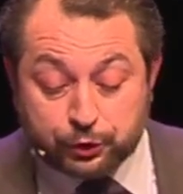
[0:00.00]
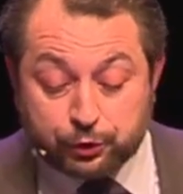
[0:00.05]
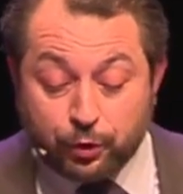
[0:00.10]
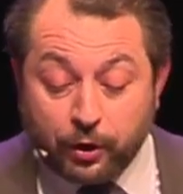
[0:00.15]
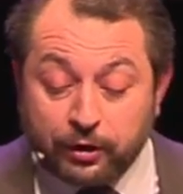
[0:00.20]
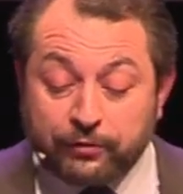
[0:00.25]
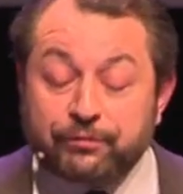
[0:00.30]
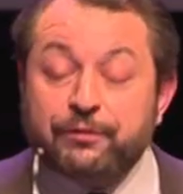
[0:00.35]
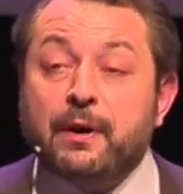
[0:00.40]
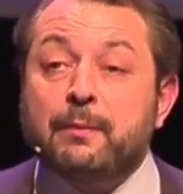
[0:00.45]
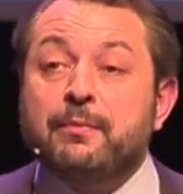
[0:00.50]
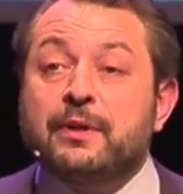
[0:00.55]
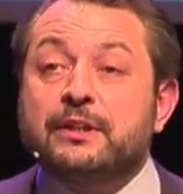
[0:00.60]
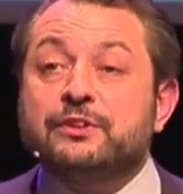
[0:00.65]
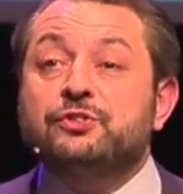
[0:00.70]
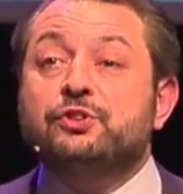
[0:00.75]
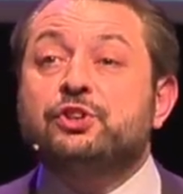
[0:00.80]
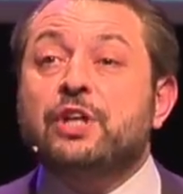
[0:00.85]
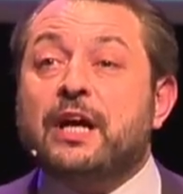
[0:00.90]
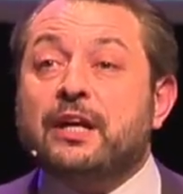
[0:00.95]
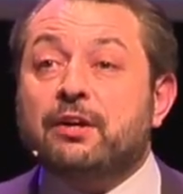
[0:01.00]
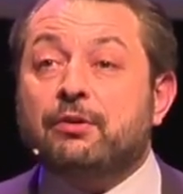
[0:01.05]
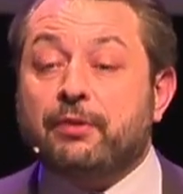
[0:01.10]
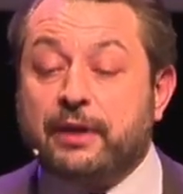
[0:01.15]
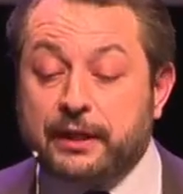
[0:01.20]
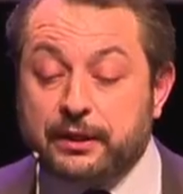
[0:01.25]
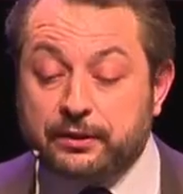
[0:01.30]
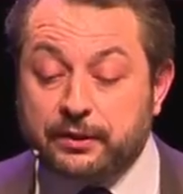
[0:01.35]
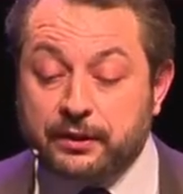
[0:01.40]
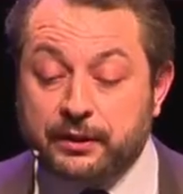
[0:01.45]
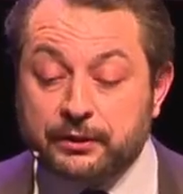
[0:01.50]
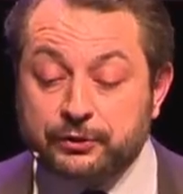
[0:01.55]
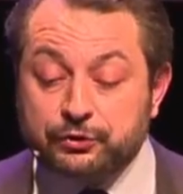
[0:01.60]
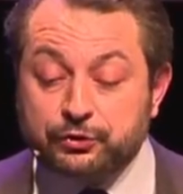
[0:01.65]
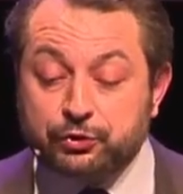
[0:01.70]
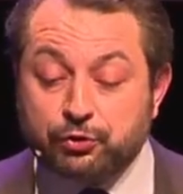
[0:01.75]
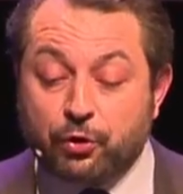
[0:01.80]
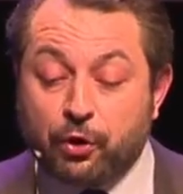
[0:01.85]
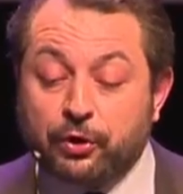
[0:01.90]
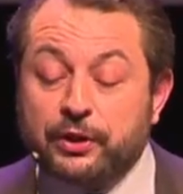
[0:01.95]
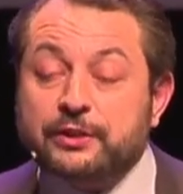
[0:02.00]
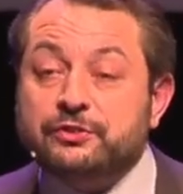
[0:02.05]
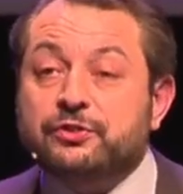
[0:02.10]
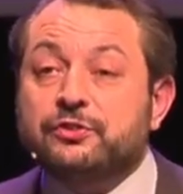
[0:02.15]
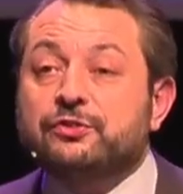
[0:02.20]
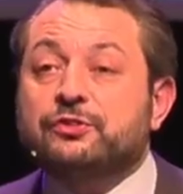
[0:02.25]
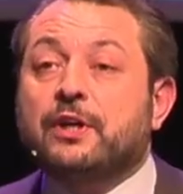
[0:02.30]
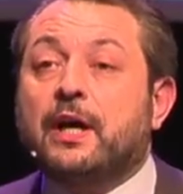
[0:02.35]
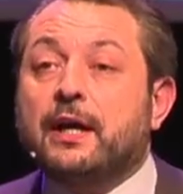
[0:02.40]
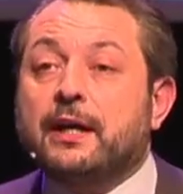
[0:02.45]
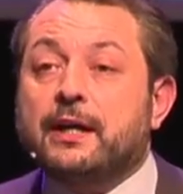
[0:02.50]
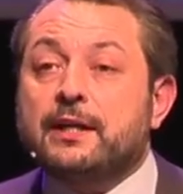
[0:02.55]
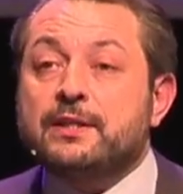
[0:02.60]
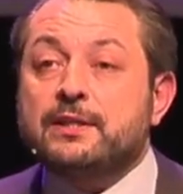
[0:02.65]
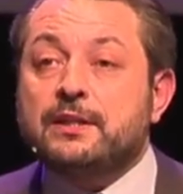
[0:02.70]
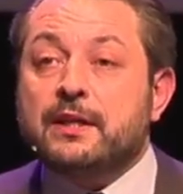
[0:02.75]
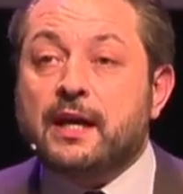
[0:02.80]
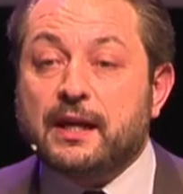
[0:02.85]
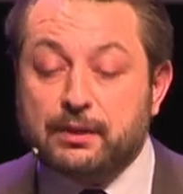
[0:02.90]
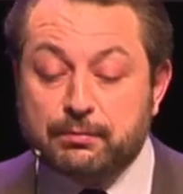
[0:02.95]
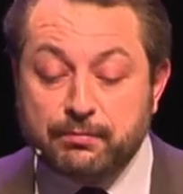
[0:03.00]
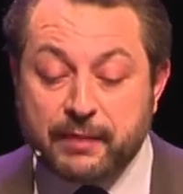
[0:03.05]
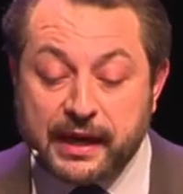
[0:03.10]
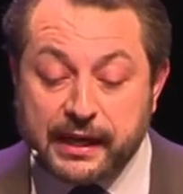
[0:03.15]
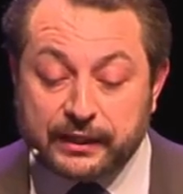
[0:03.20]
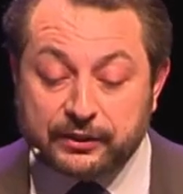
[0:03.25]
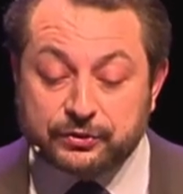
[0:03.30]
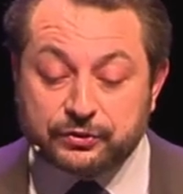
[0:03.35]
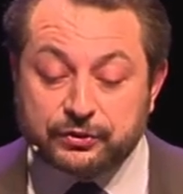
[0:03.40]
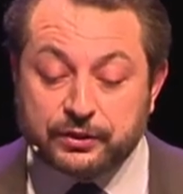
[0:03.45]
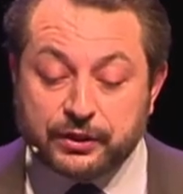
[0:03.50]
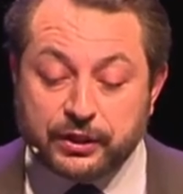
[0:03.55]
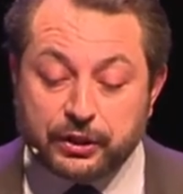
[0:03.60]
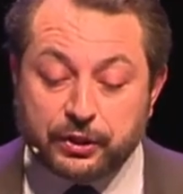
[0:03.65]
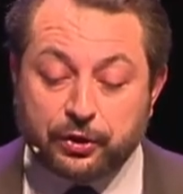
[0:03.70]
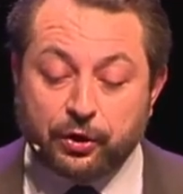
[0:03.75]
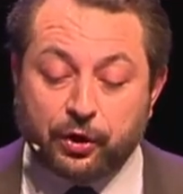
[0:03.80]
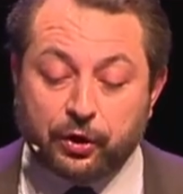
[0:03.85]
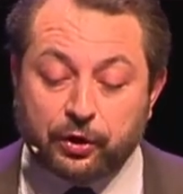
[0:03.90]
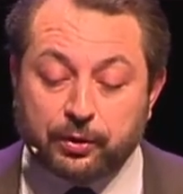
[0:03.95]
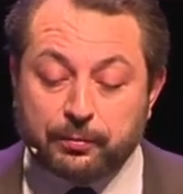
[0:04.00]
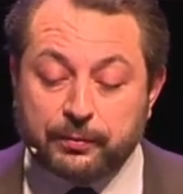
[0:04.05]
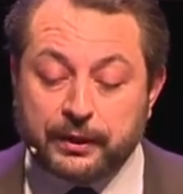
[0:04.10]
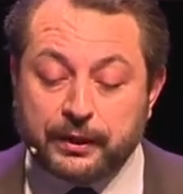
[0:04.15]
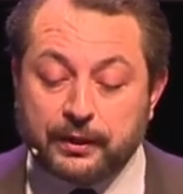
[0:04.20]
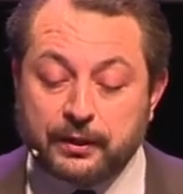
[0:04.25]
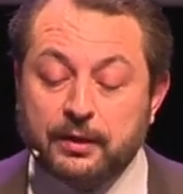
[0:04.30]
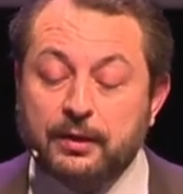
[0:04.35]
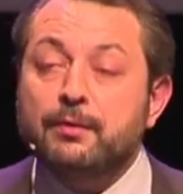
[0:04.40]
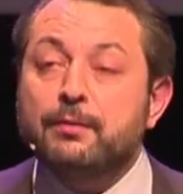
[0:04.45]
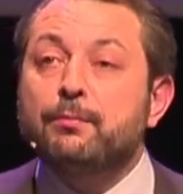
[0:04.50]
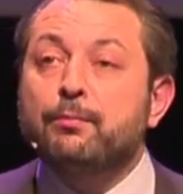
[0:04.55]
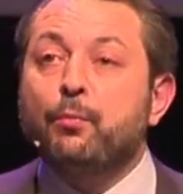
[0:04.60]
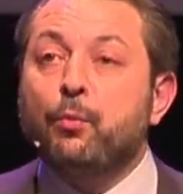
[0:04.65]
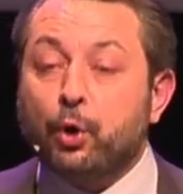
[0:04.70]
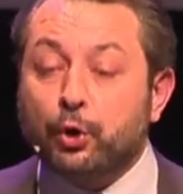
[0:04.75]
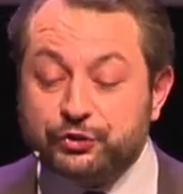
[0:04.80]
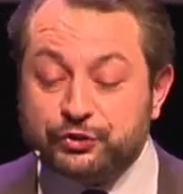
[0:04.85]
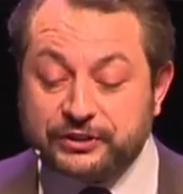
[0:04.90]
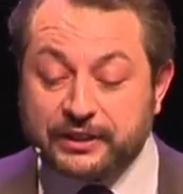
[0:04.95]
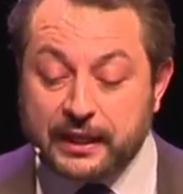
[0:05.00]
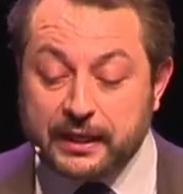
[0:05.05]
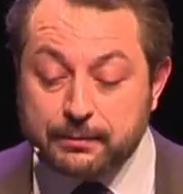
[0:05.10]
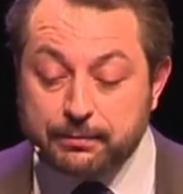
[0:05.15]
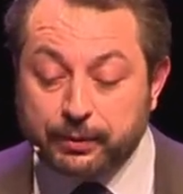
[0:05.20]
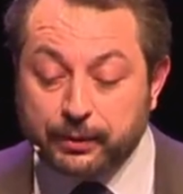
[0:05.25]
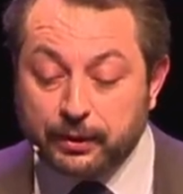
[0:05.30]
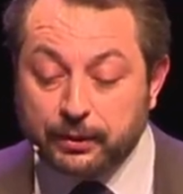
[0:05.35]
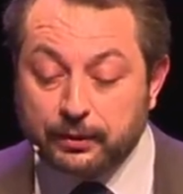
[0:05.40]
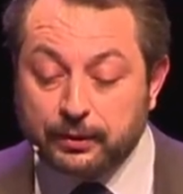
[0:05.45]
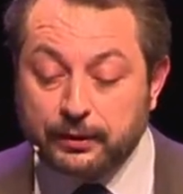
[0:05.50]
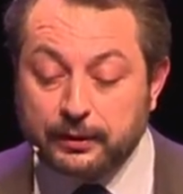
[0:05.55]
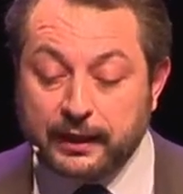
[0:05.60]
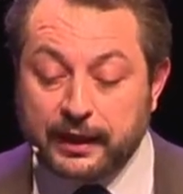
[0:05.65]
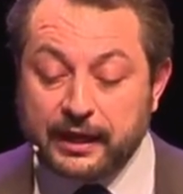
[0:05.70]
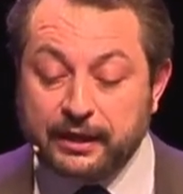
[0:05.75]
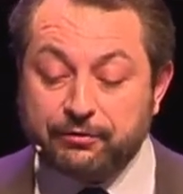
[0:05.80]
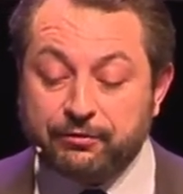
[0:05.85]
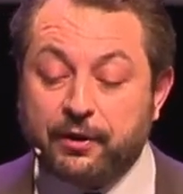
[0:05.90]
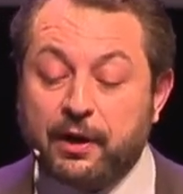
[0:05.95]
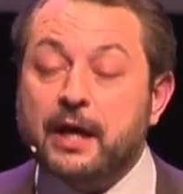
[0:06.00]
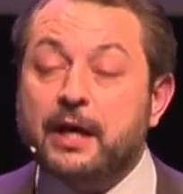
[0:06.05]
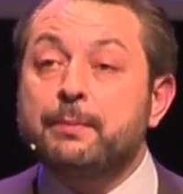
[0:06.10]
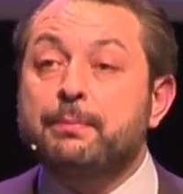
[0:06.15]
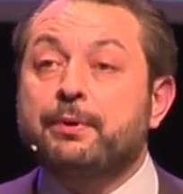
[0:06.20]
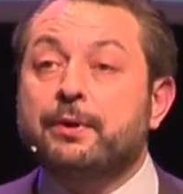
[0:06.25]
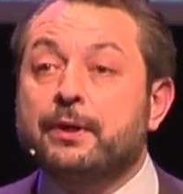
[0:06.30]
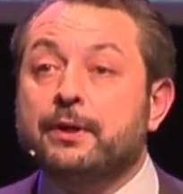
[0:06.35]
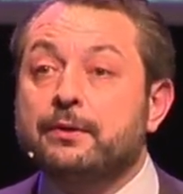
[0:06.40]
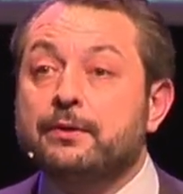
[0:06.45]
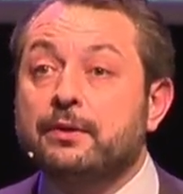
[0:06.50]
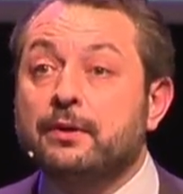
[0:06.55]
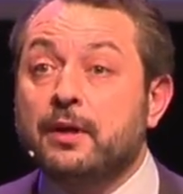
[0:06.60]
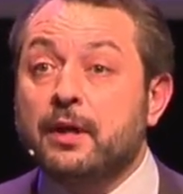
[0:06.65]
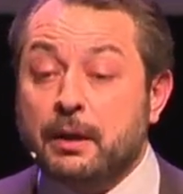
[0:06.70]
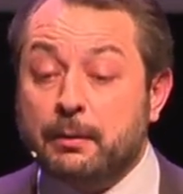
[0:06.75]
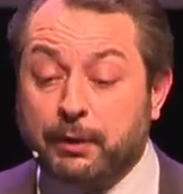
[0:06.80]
Strong families generate stronger society and makes economy more stable and vibrant.